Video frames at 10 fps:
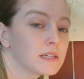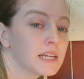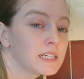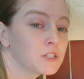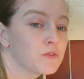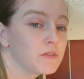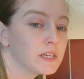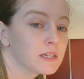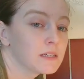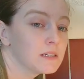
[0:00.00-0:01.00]
The next
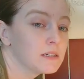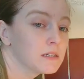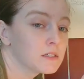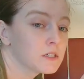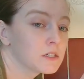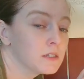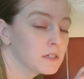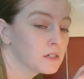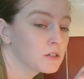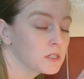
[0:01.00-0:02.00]
thing is
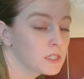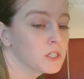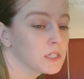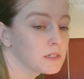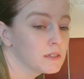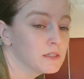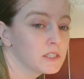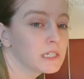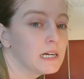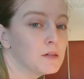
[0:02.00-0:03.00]
the
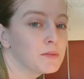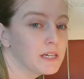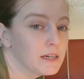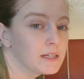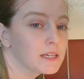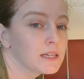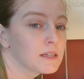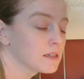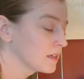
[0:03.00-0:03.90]
conditioners I'll be adding,